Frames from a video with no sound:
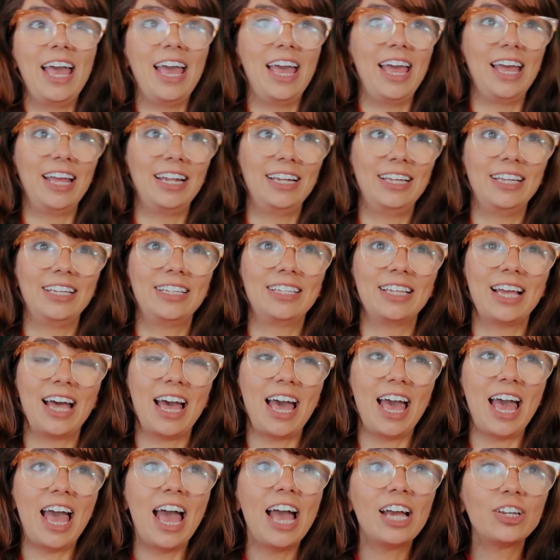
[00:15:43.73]
and it
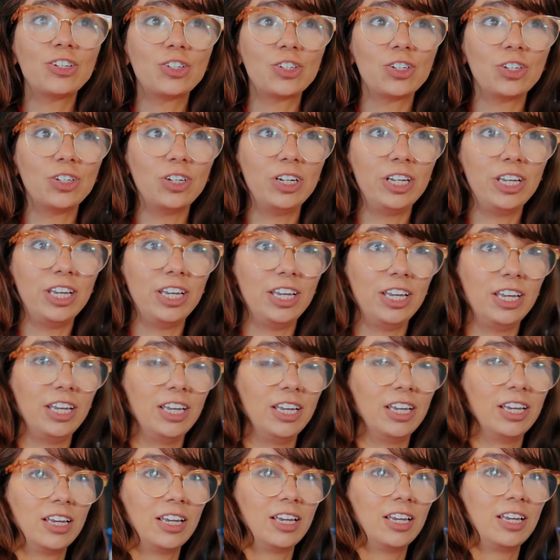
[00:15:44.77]

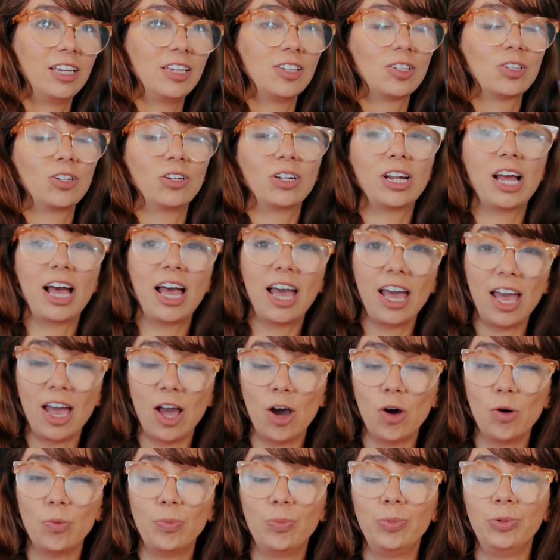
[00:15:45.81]
actually is gonna
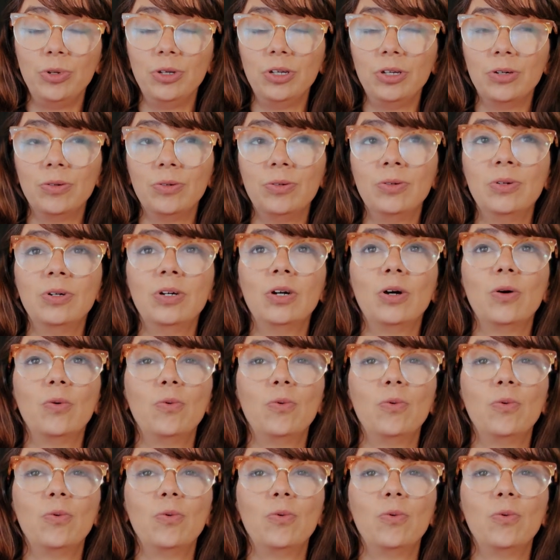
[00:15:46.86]
help you